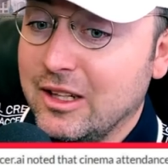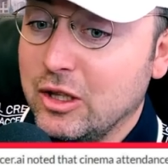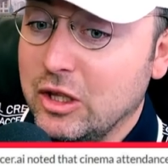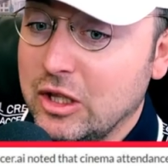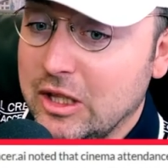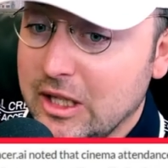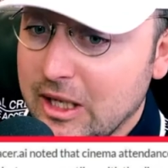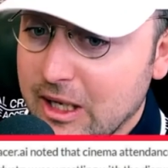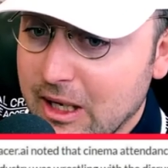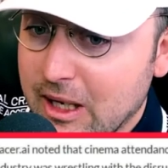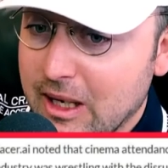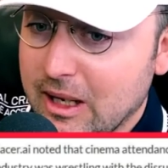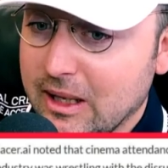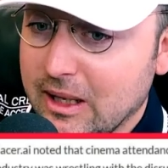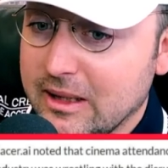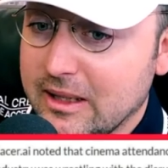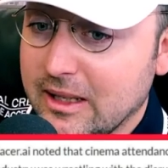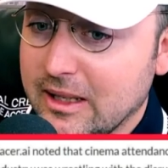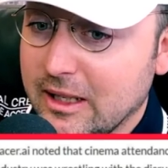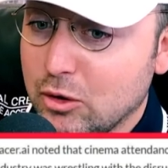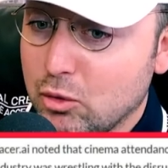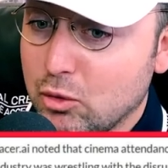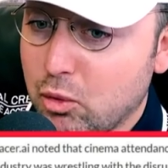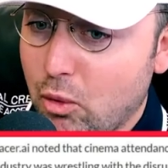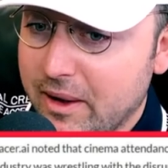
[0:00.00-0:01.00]

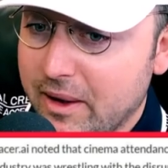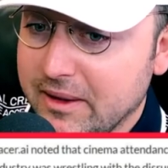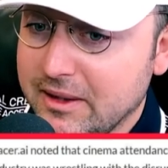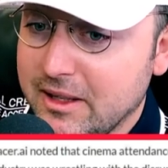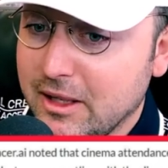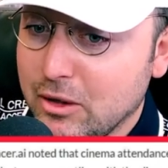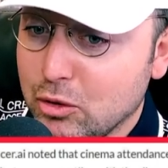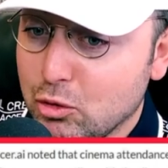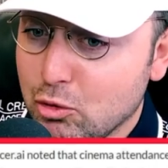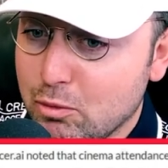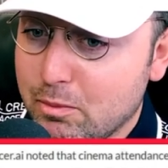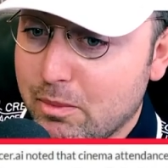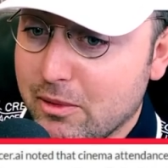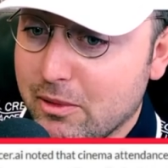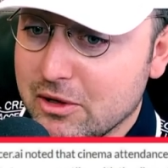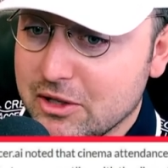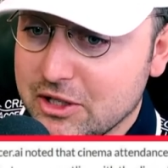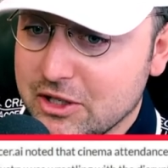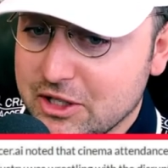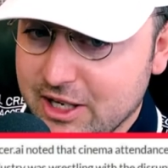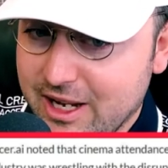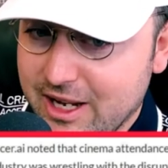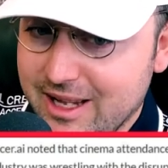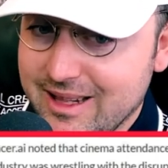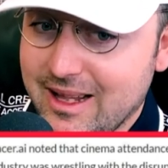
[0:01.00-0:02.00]

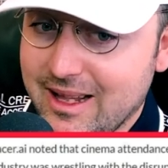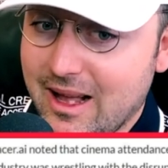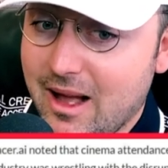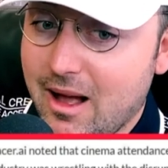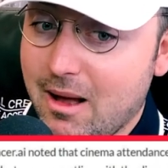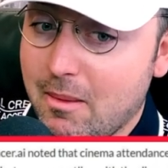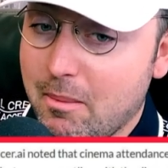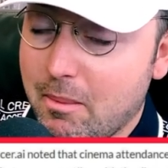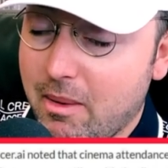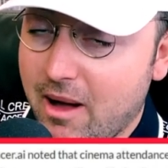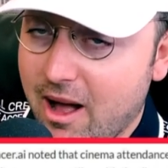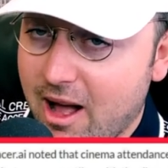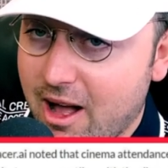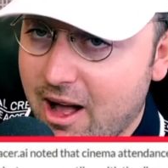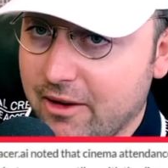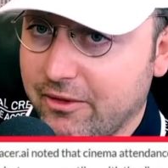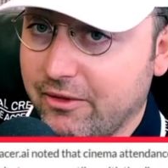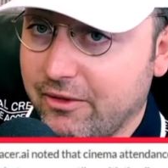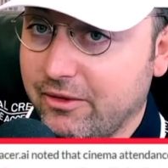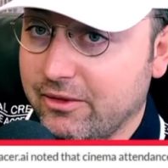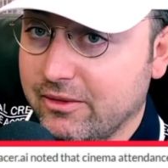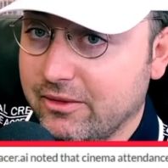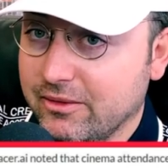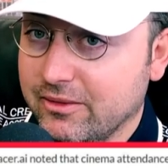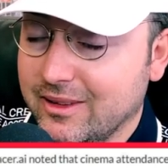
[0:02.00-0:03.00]
322%
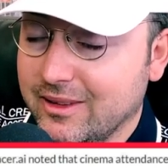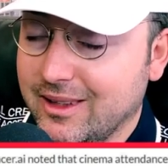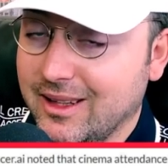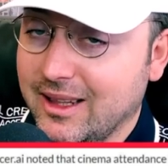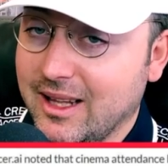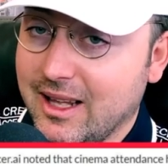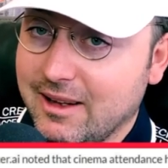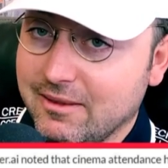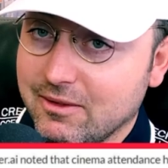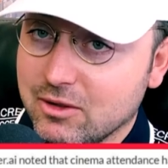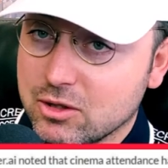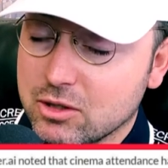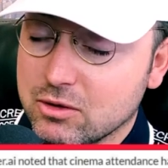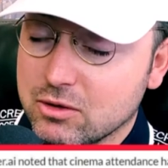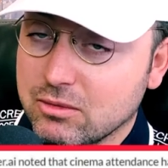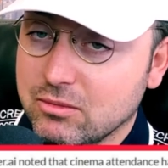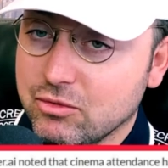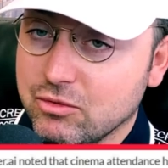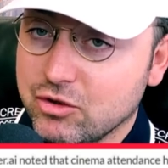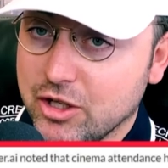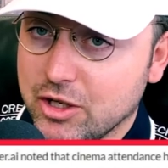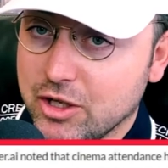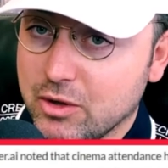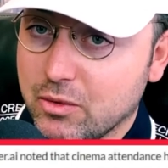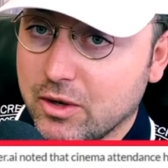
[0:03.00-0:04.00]
above the levels from
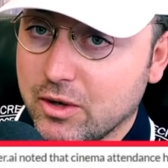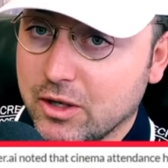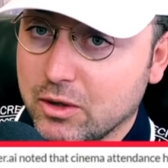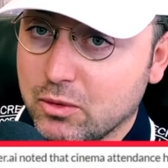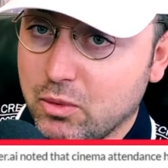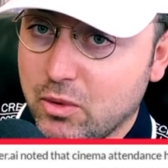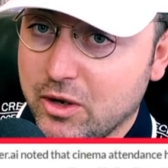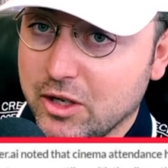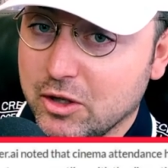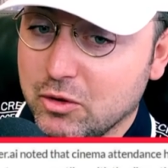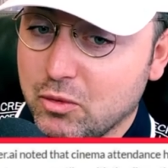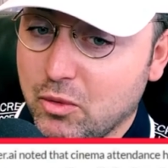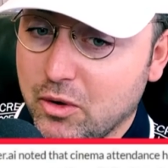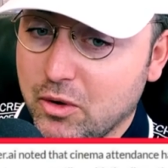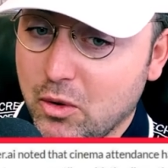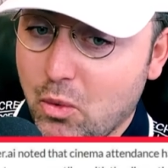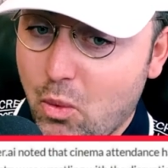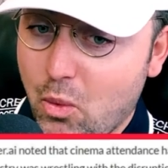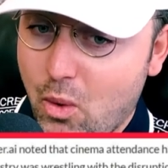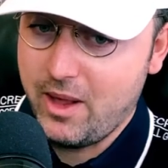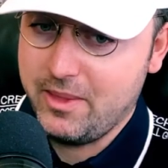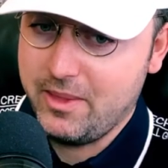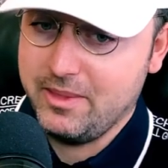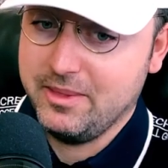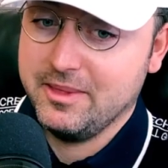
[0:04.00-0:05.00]
January
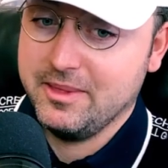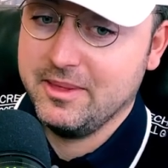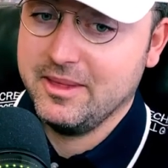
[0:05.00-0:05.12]
2021.